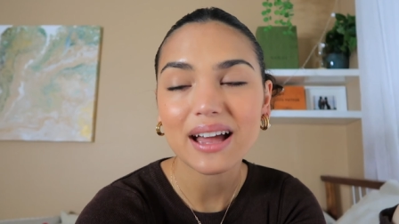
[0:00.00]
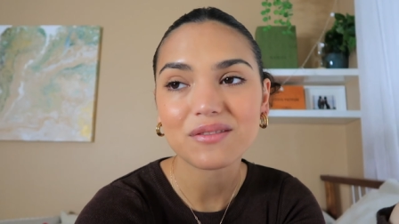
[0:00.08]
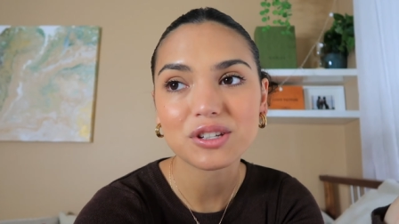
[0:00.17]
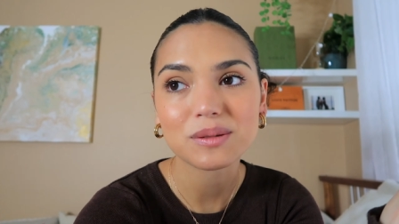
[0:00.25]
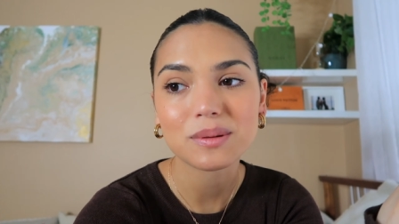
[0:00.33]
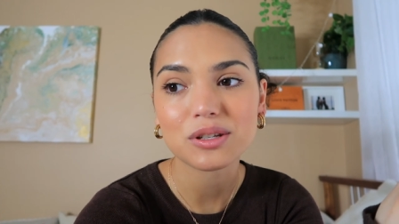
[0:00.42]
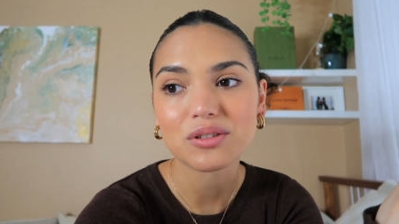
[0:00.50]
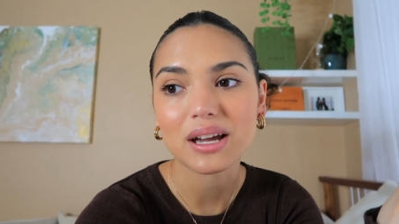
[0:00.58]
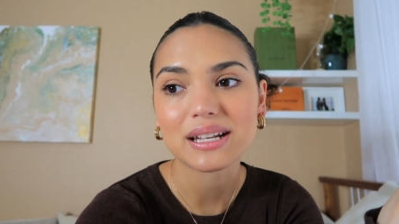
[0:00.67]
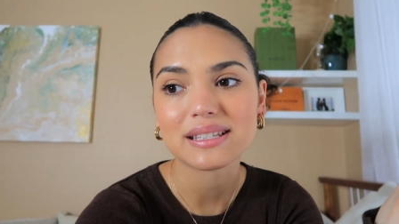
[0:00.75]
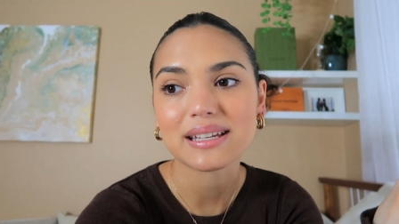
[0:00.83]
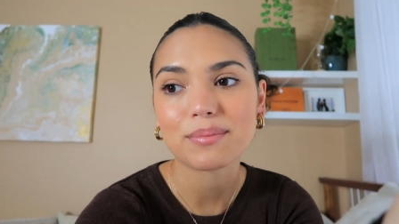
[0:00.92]
I've just been
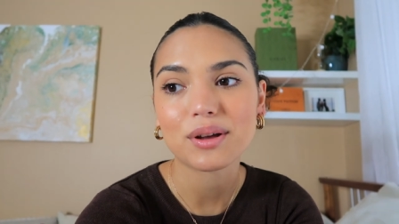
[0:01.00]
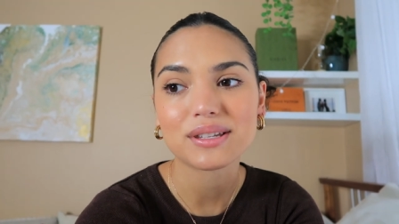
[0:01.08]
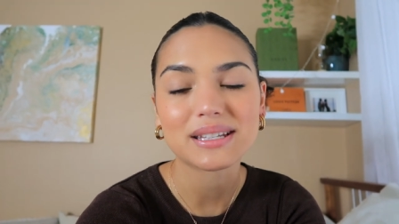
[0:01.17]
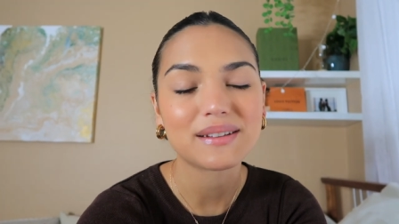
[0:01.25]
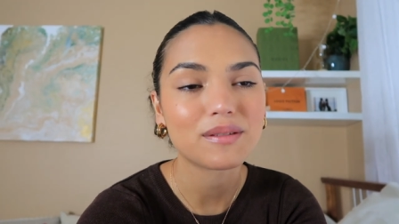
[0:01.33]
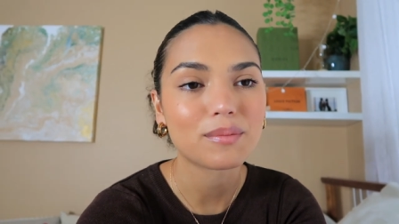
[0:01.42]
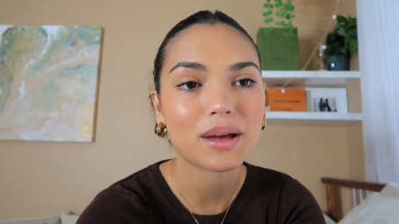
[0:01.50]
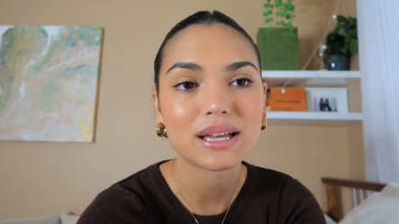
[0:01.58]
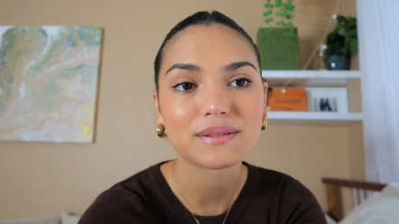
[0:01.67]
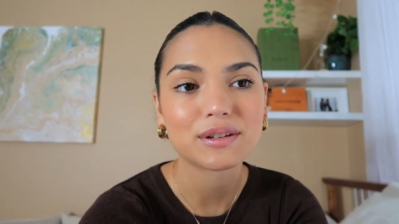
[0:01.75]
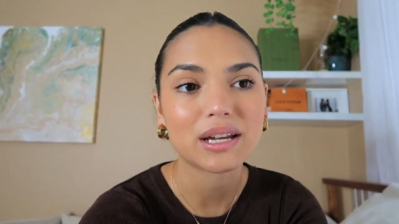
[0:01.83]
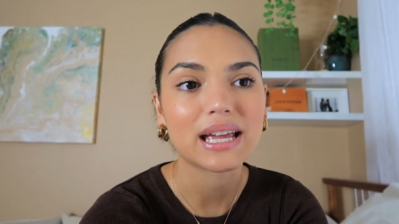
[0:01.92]
trying to stay positive the
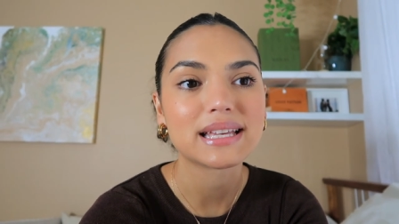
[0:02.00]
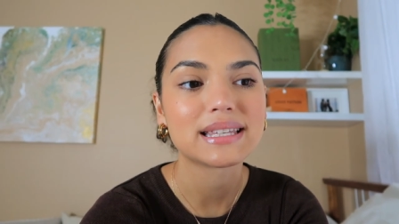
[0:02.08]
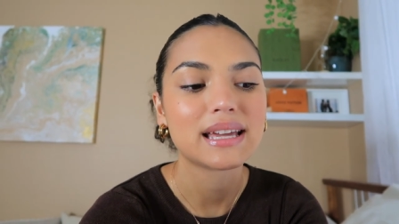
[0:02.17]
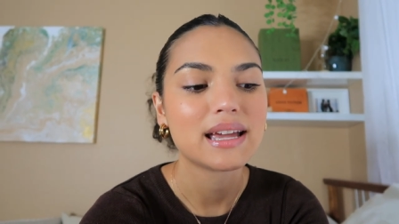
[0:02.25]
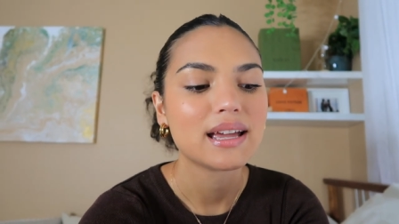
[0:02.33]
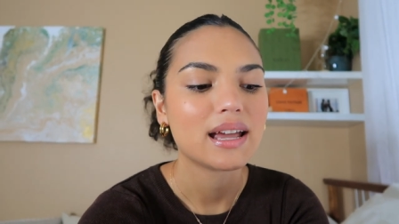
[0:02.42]
past few days